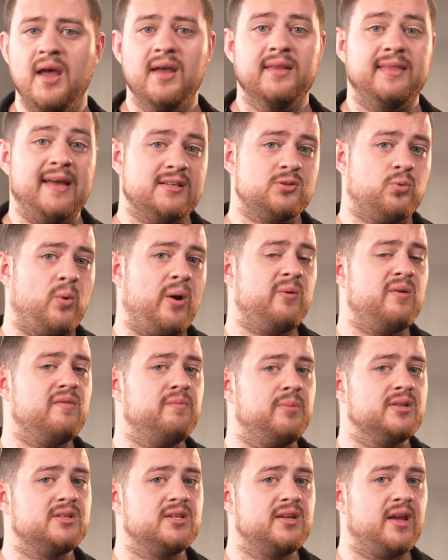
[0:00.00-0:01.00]
That's why we've
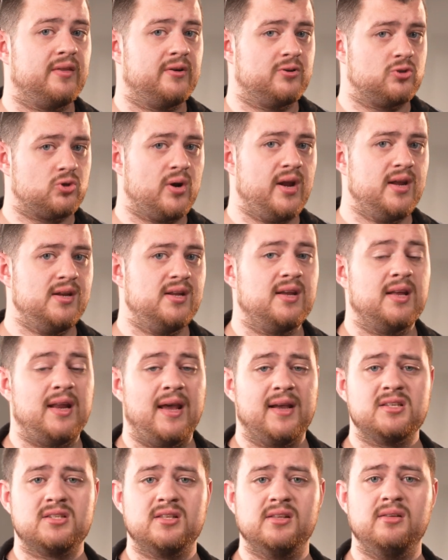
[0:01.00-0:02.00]
put together training at
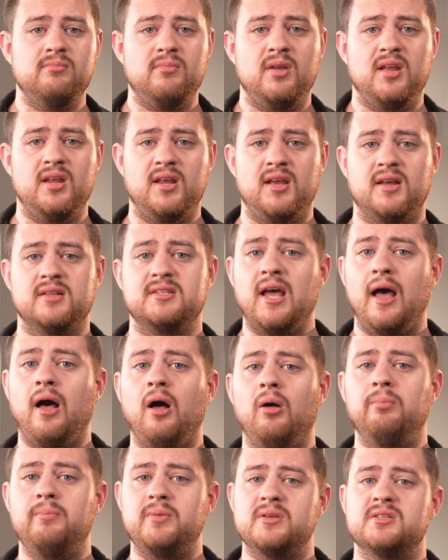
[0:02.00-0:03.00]
Excellent Media to
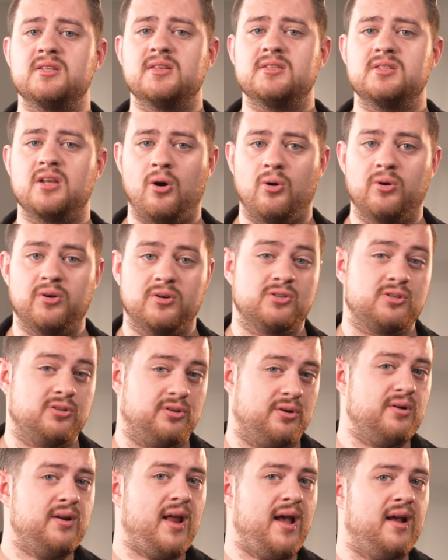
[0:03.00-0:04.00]
help business owners
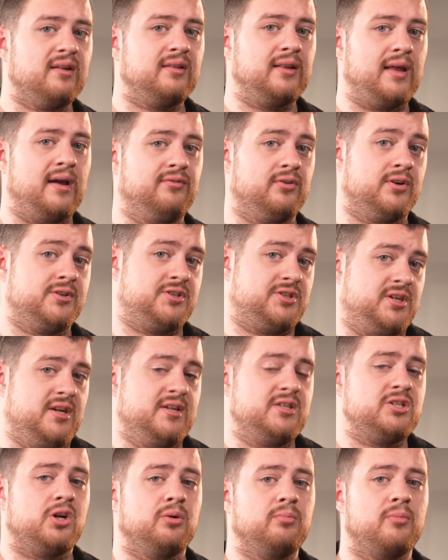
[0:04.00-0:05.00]
learn how to leverage
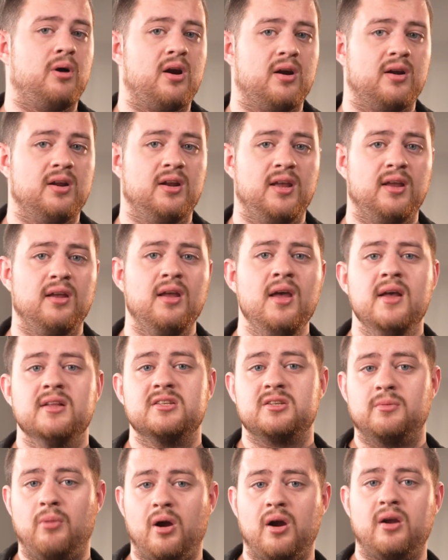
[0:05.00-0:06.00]
digital marketing
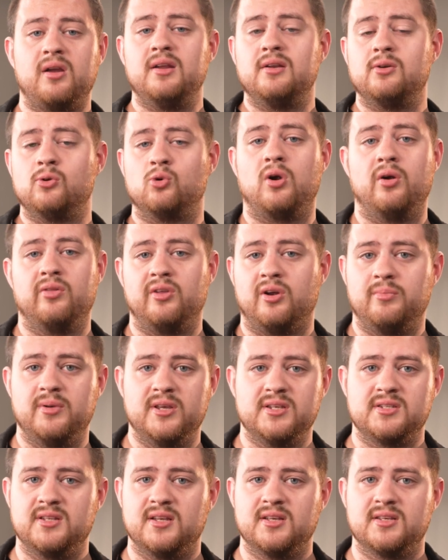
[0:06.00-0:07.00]
to market and grow their
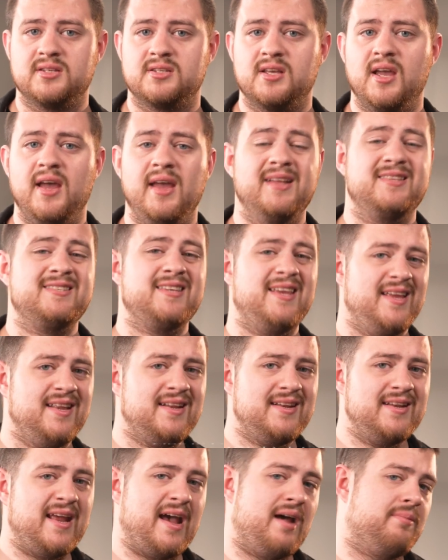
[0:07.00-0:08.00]
business. It's
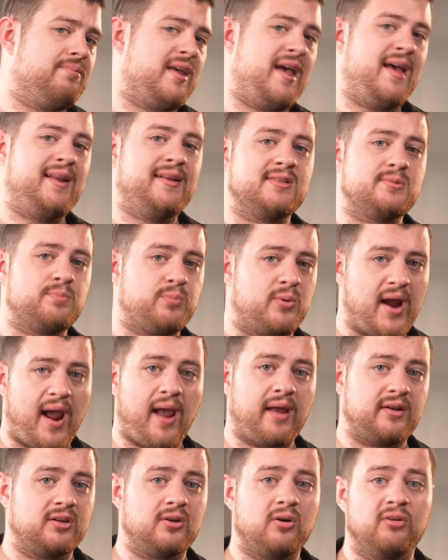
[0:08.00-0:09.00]
in-depth and it's
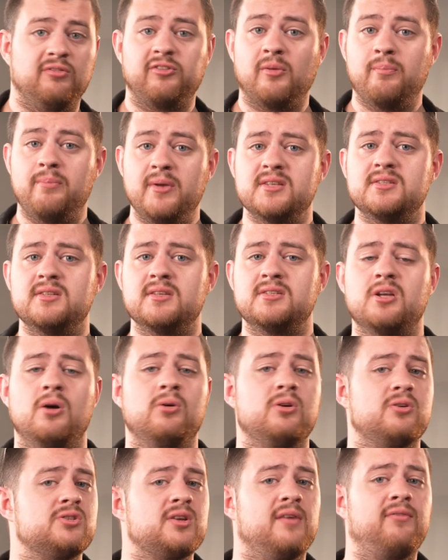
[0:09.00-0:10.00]
practical for business
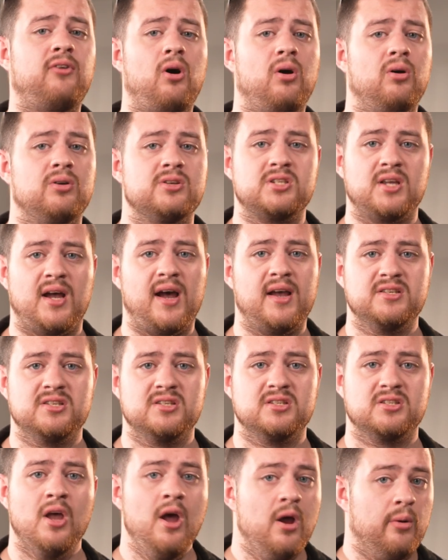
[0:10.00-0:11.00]
owners of all
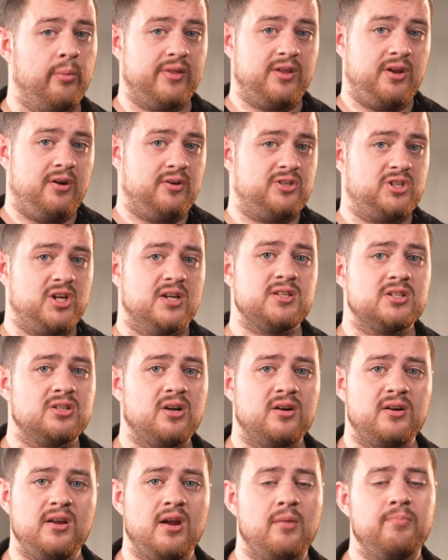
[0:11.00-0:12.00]
sizes, whether you're just
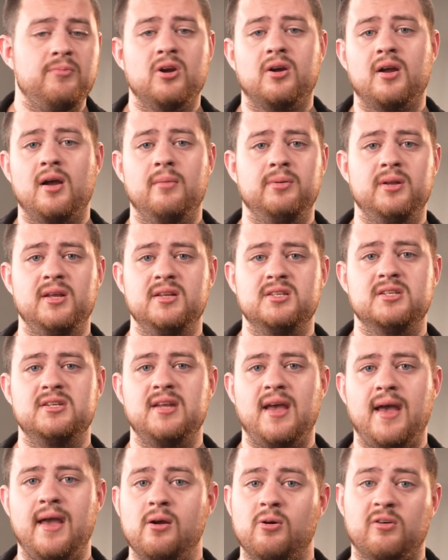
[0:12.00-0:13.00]
starting up your company
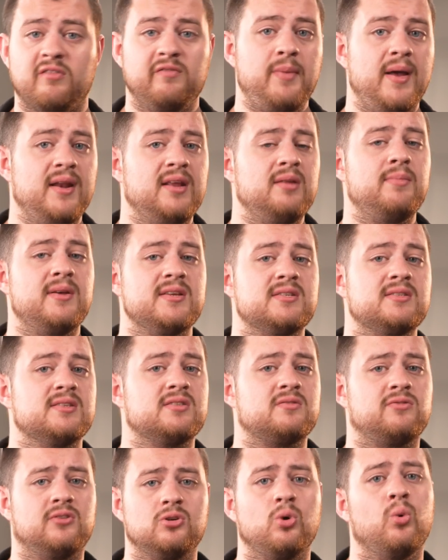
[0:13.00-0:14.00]
today or have been in business
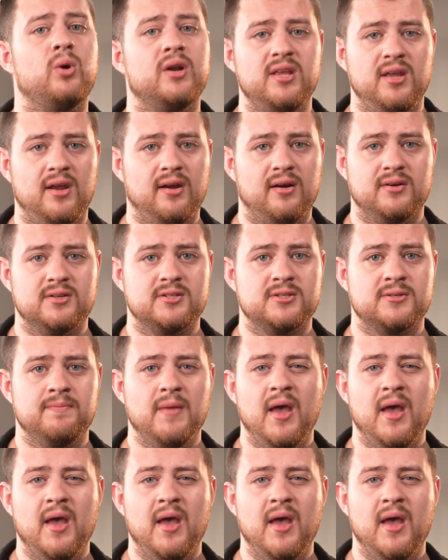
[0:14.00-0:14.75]
for 20 years.